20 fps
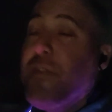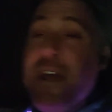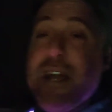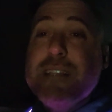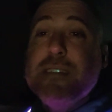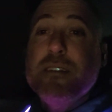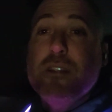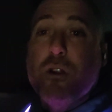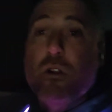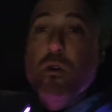
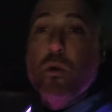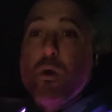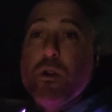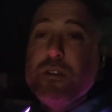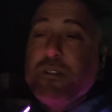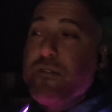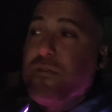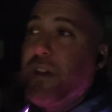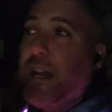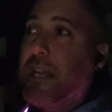that's their
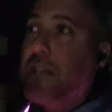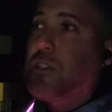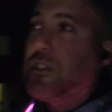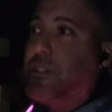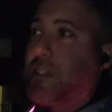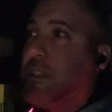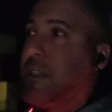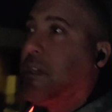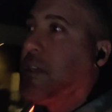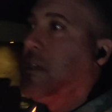course of
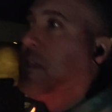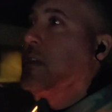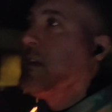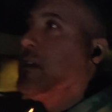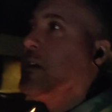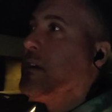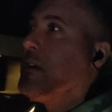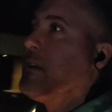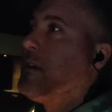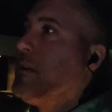action.
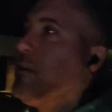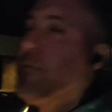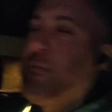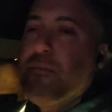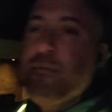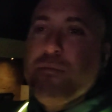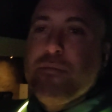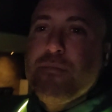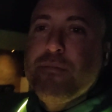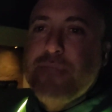
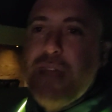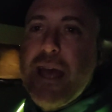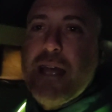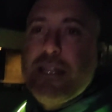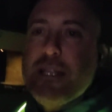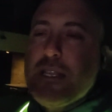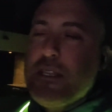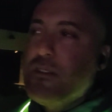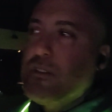That